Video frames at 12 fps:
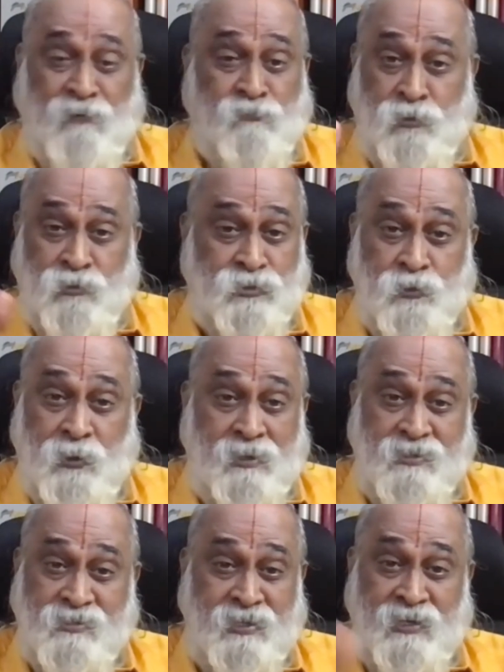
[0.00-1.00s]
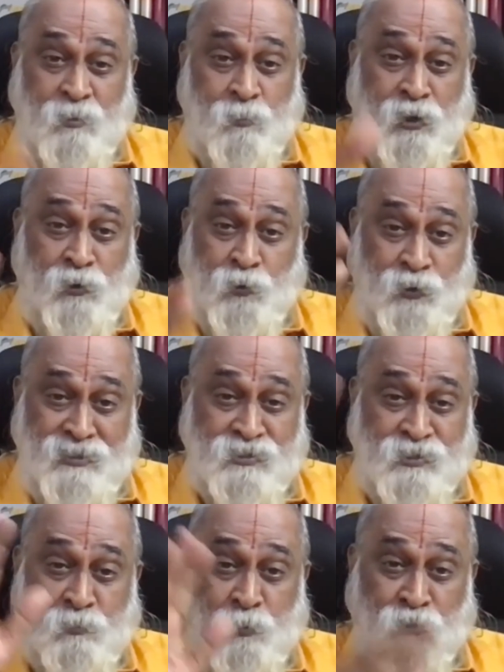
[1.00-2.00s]
Of course, to understand a Prayogi
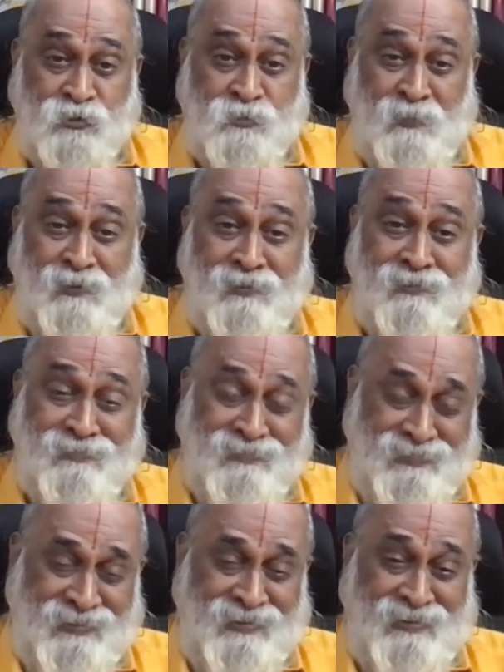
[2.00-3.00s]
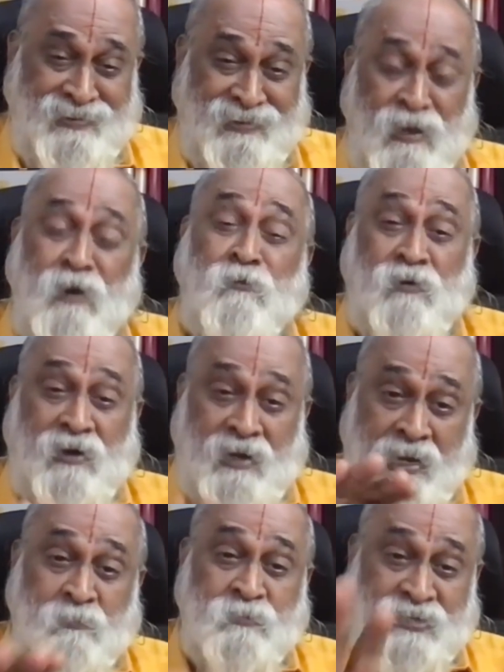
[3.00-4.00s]
is impossible. For
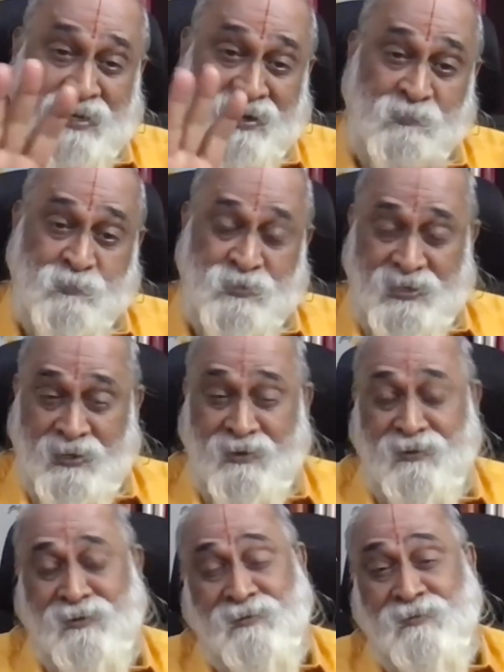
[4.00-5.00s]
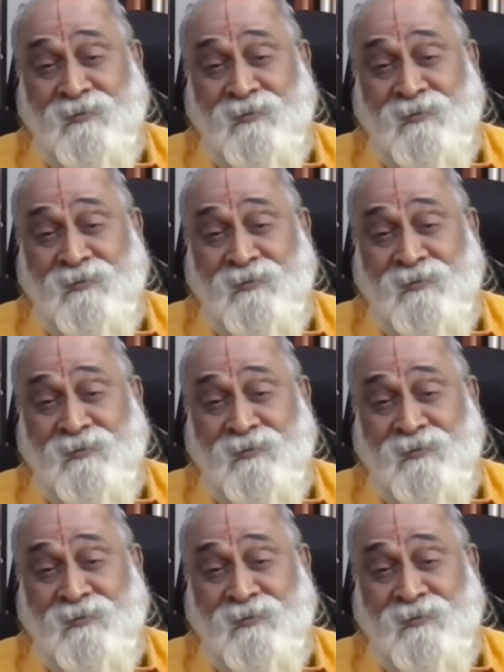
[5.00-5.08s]
namesake, I'm saying.